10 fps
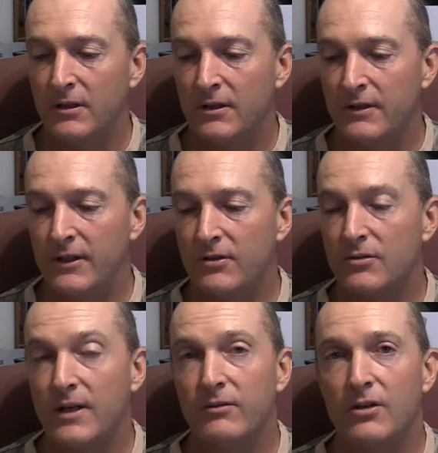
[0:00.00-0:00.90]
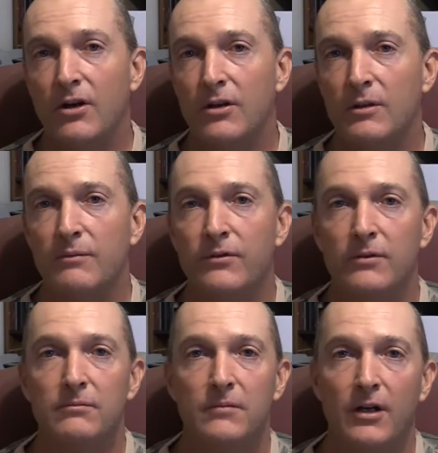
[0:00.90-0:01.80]
They also have a column for
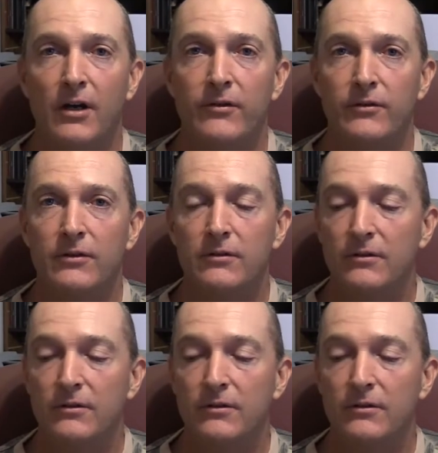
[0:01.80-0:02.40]
other.